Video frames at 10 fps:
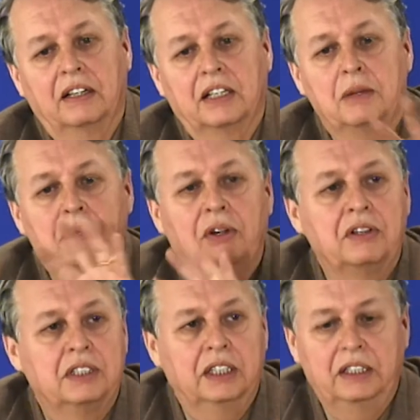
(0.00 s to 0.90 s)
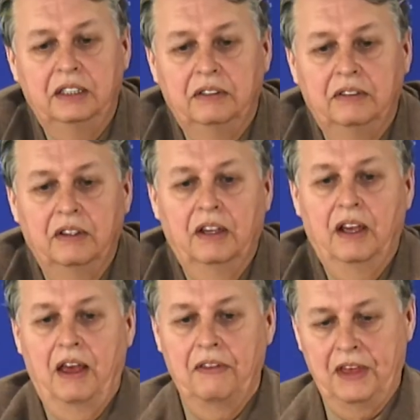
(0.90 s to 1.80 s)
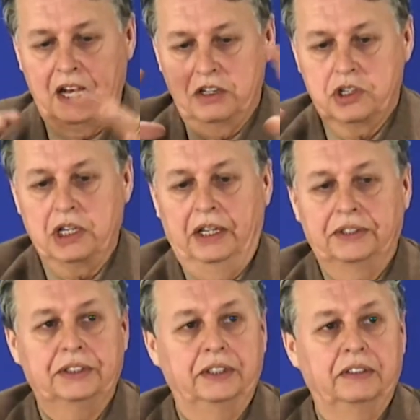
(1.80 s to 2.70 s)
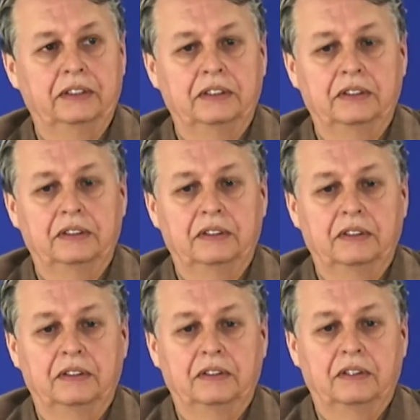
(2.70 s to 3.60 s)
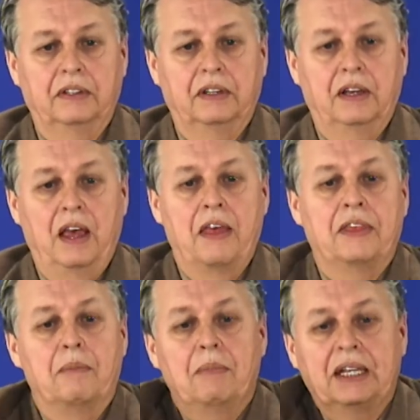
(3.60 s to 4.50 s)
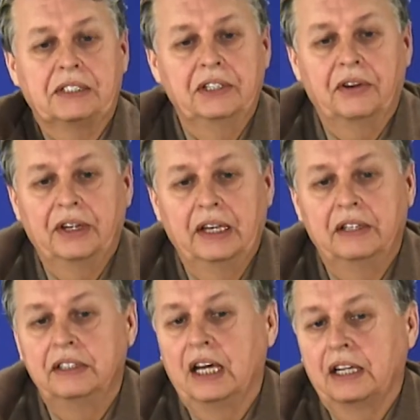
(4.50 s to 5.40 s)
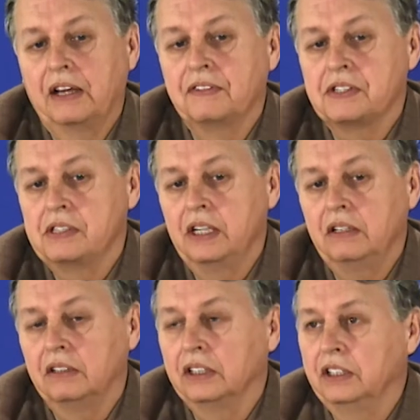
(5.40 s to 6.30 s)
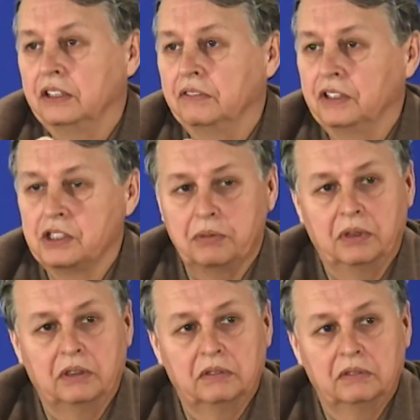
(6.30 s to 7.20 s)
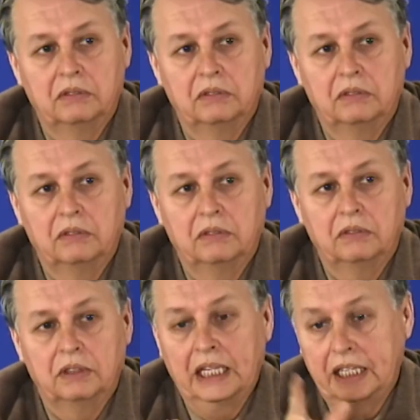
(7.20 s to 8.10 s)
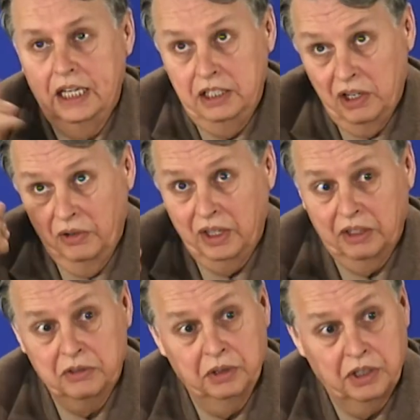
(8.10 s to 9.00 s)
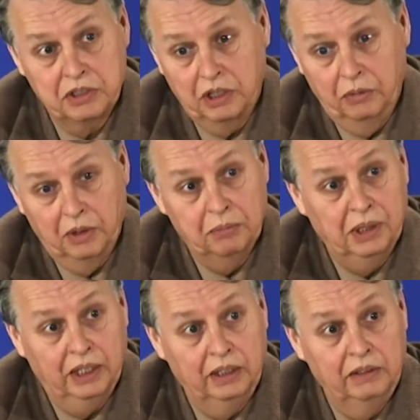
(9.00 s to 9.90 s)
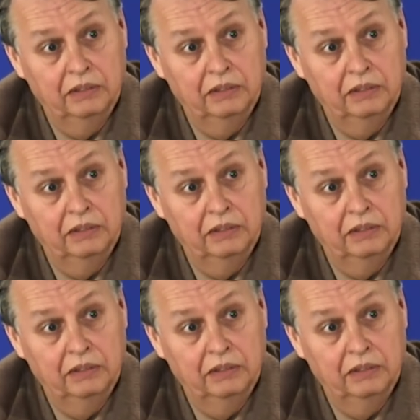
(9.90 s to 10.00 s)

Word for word: community that sheltered the metanoia not of a single individual, like a yogic tradition would be,